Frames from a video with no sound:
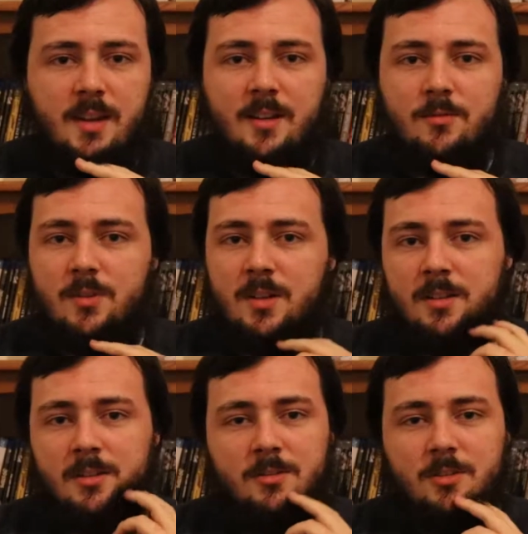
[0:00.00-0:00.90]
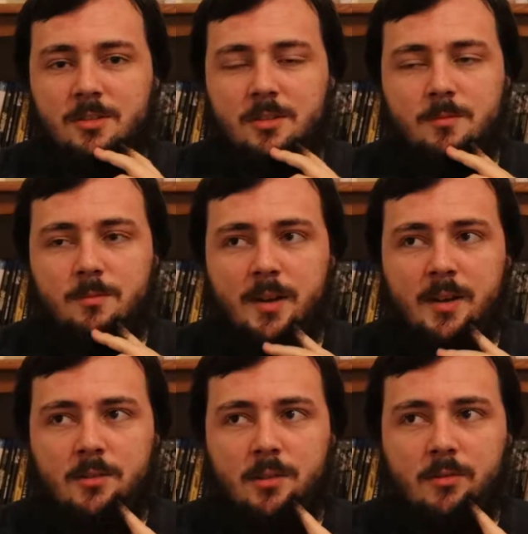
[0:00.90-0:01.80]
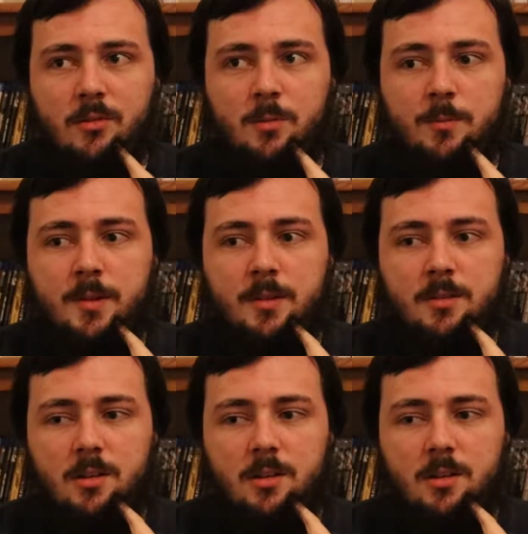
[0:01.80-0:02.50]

and really it's just as bad as I thought it would be.